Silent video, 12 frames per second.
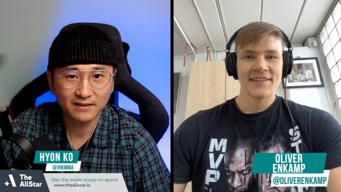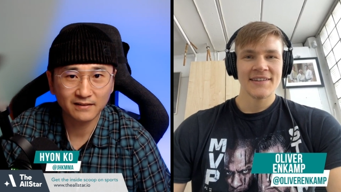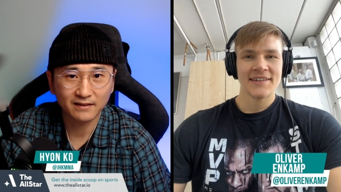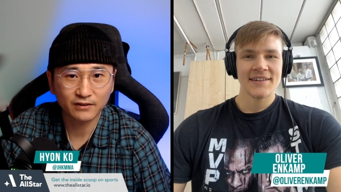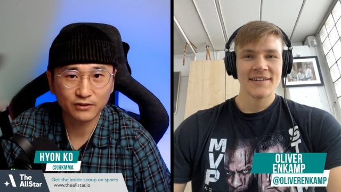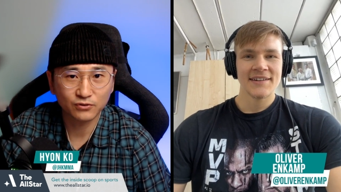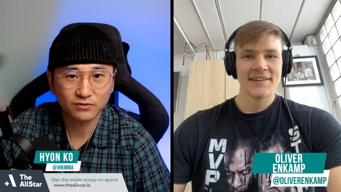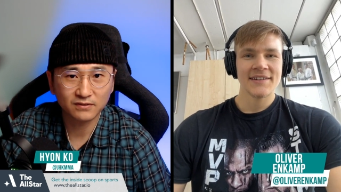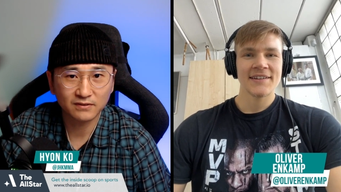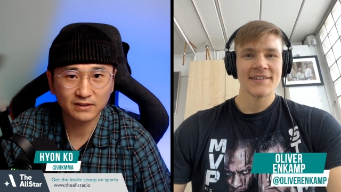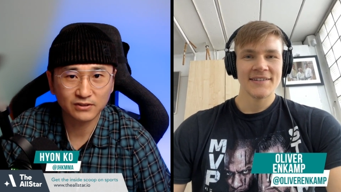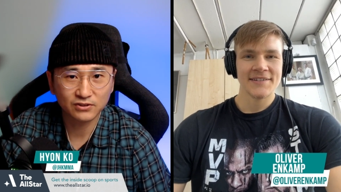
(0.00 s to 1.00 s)
Speaker 1: Like
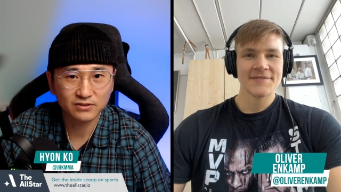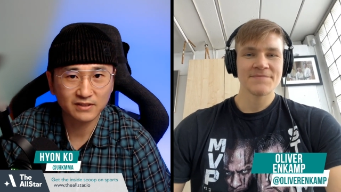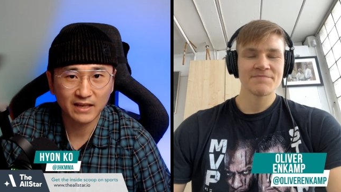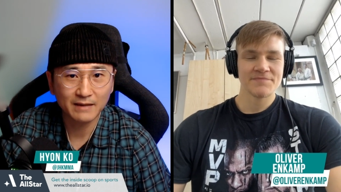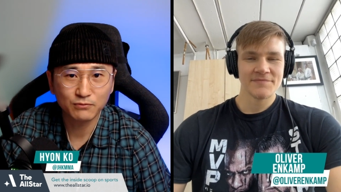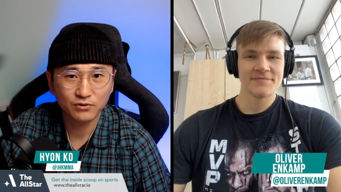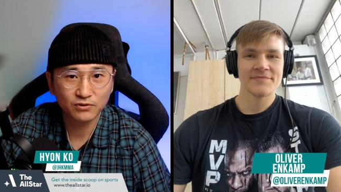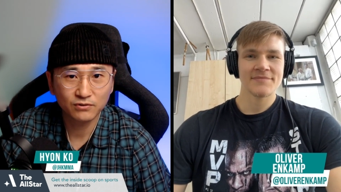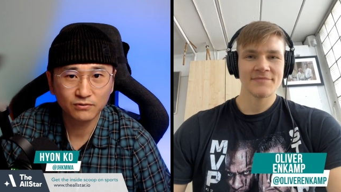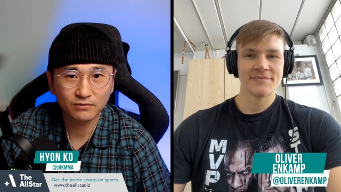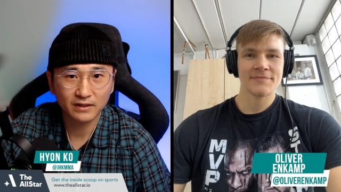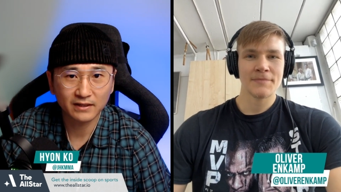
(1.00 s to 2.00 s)
it just came to you?
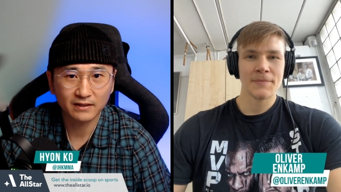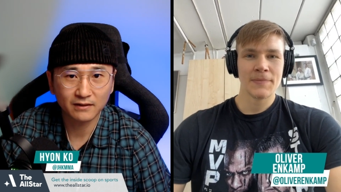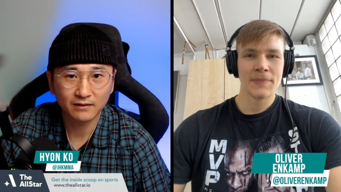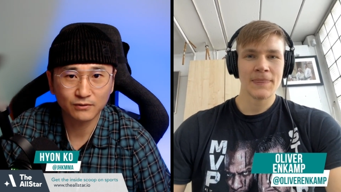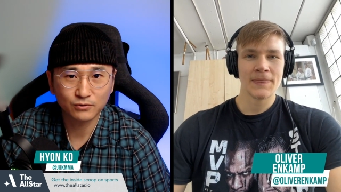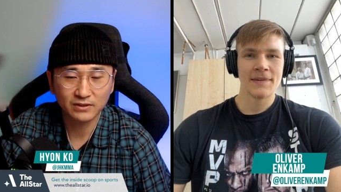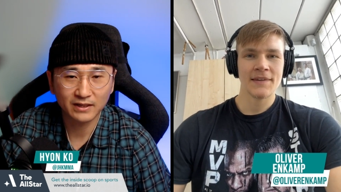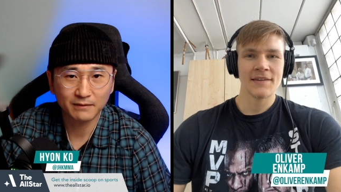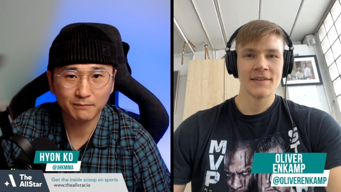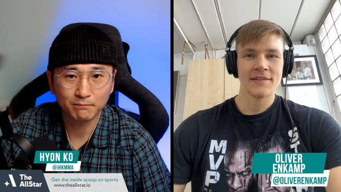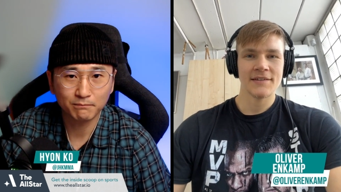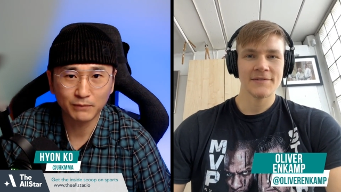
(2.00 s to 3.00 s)
Like it was like
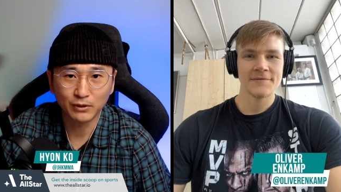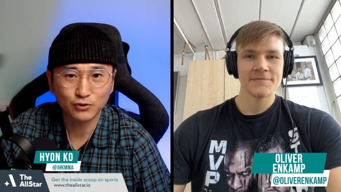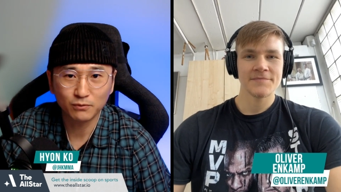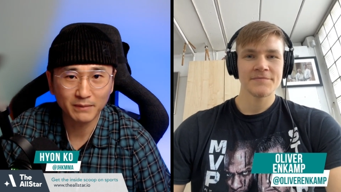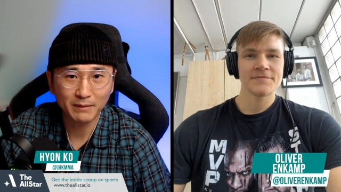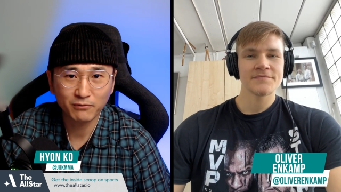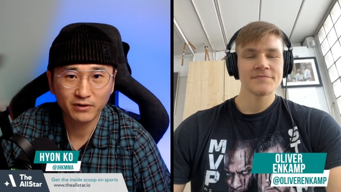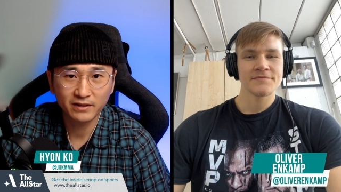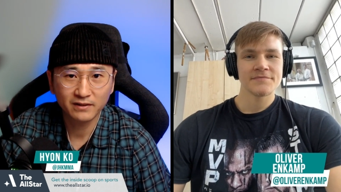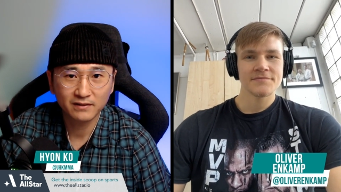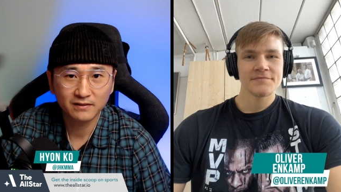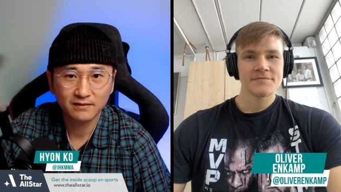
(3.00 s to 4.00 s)
muscle memory?
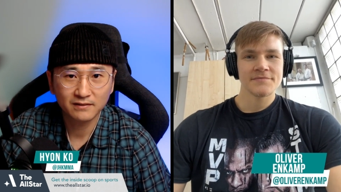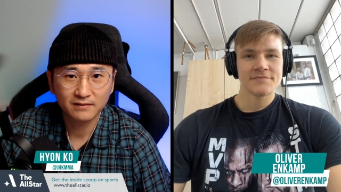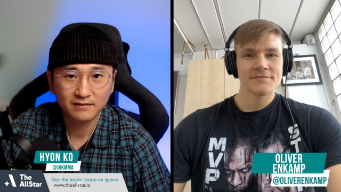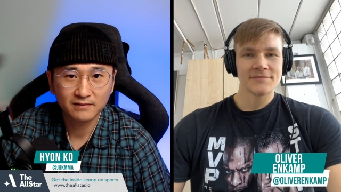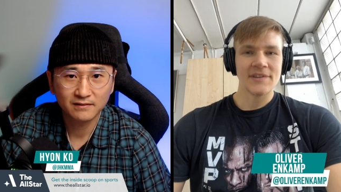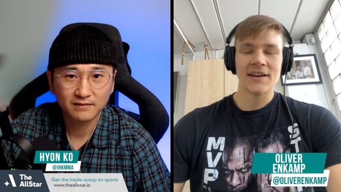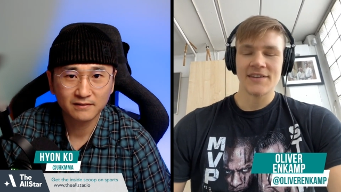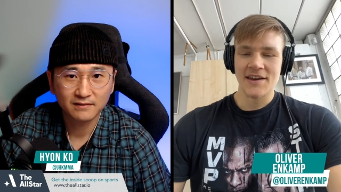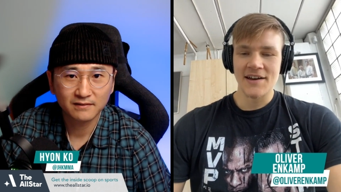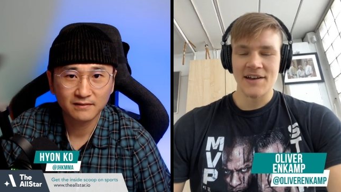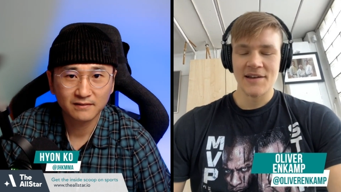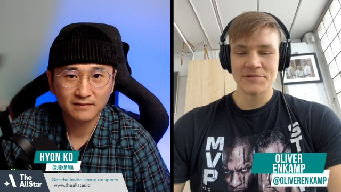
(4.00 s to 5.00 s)

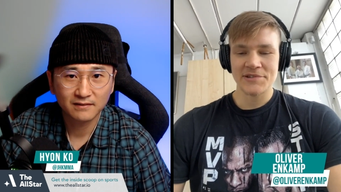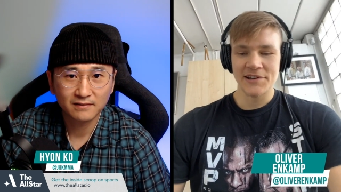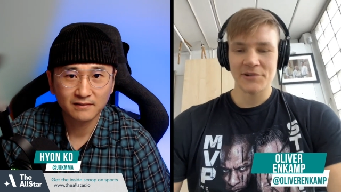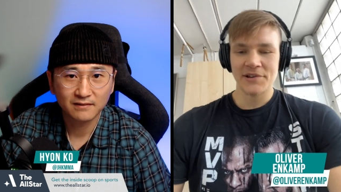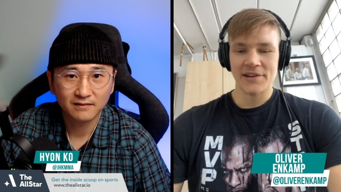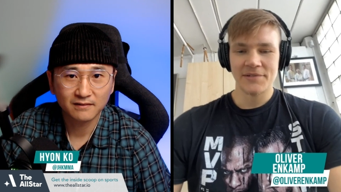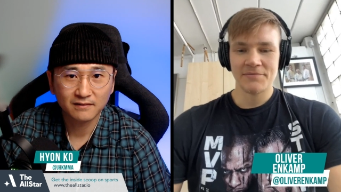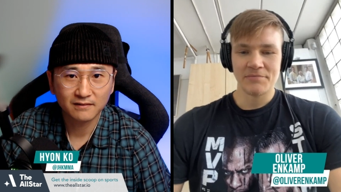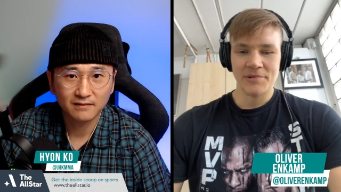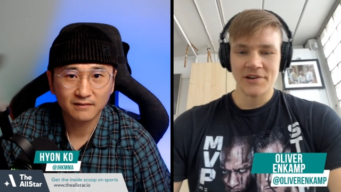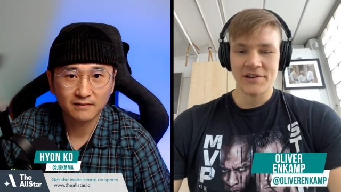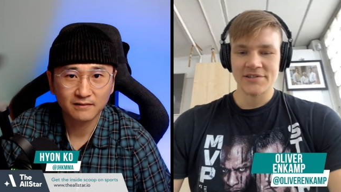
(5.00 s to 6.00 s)
Yeah, absolutely.
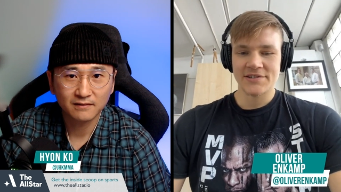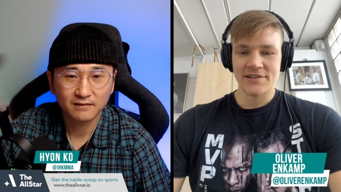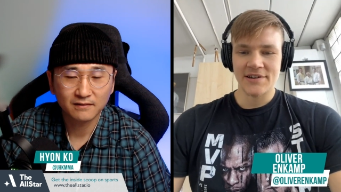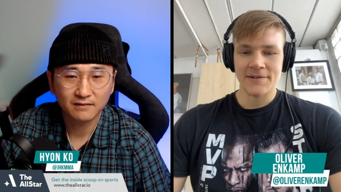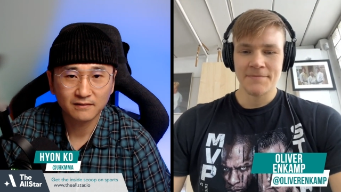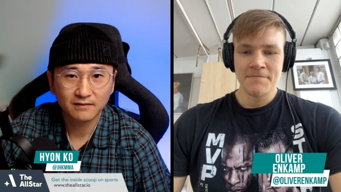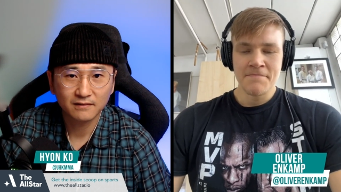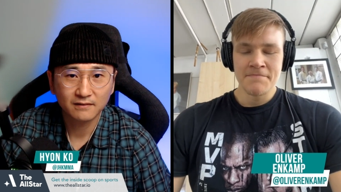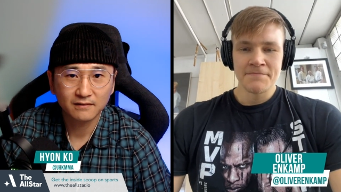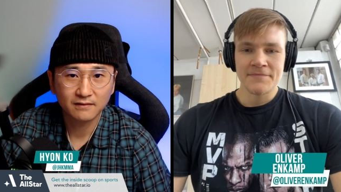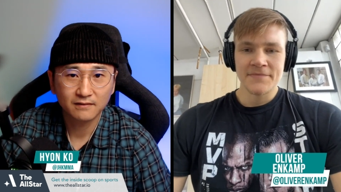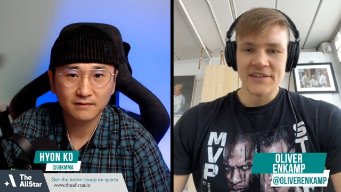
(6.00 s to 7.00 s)
Because
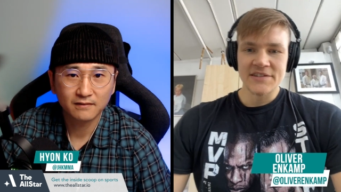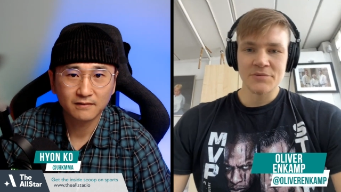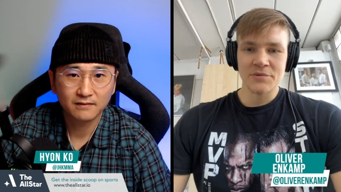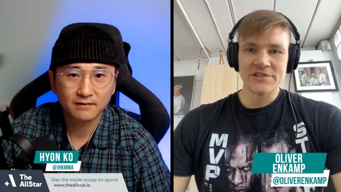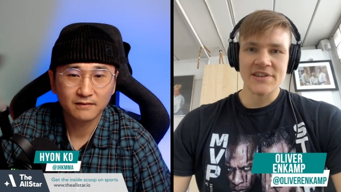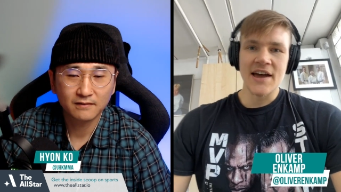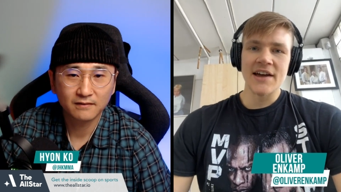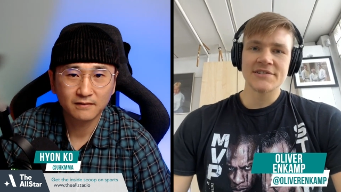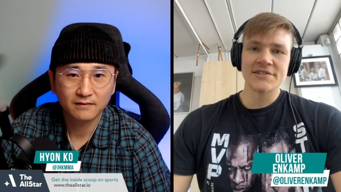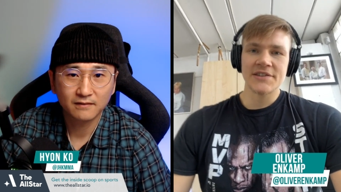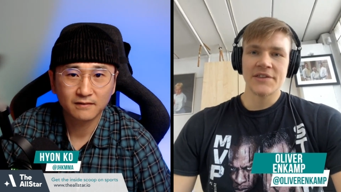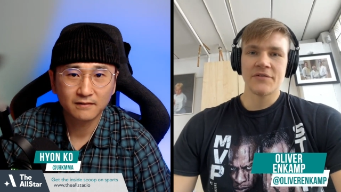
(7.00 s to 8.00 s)
this was
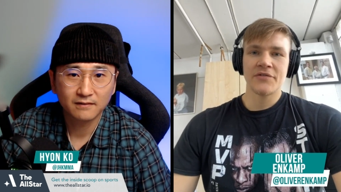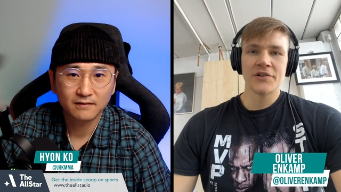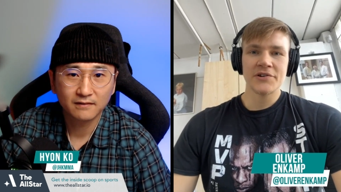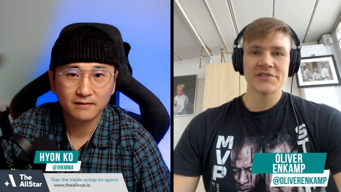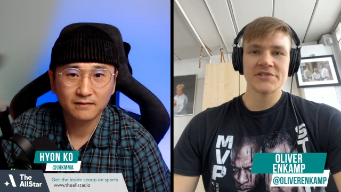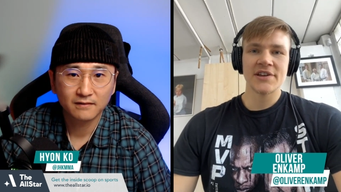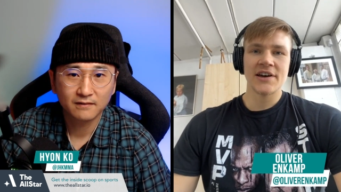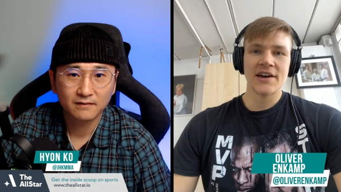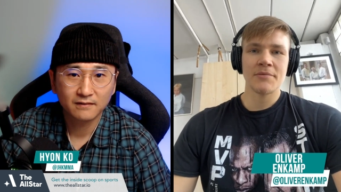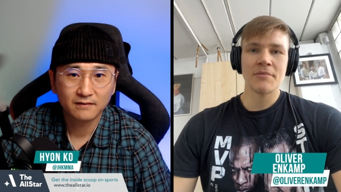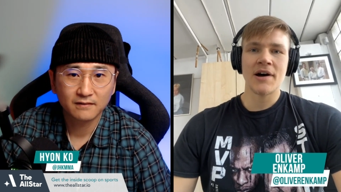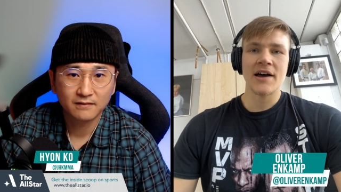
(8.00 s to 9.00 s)
actually the first
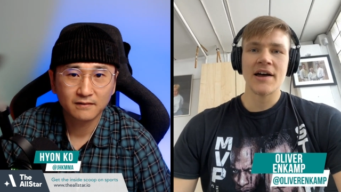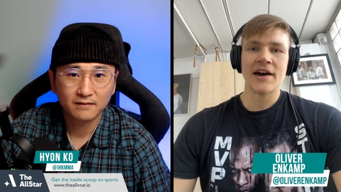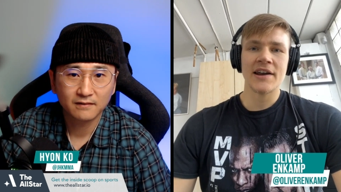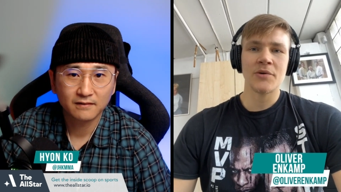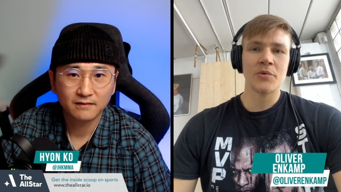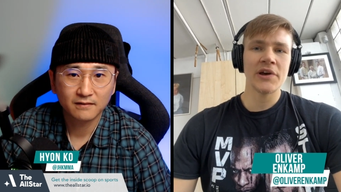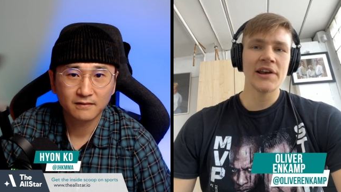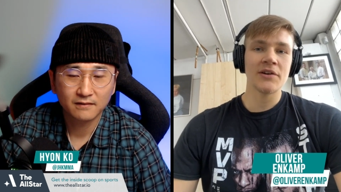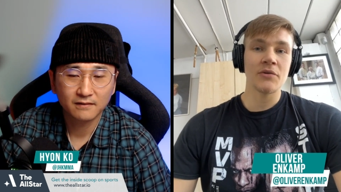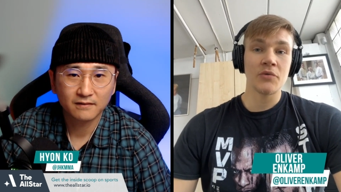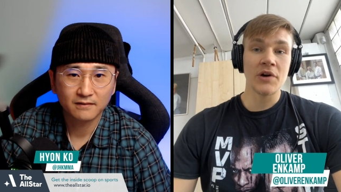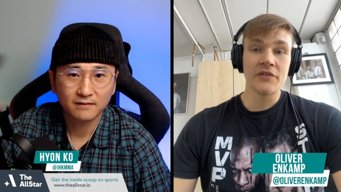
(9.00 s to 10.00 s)
time I had a real
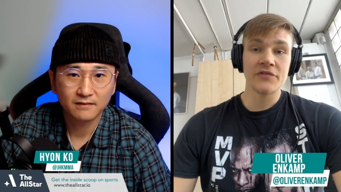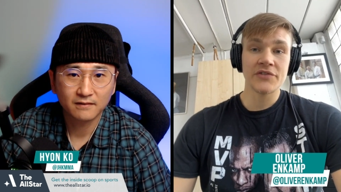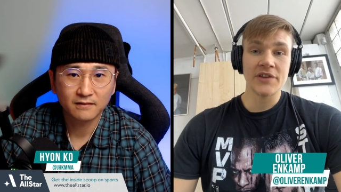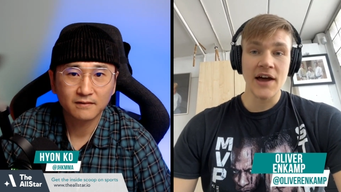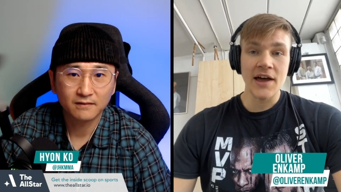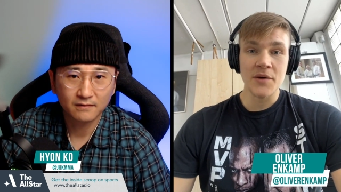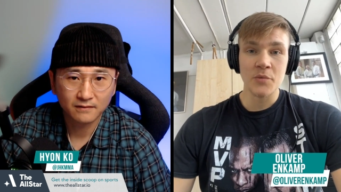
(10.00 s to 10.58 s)
rough time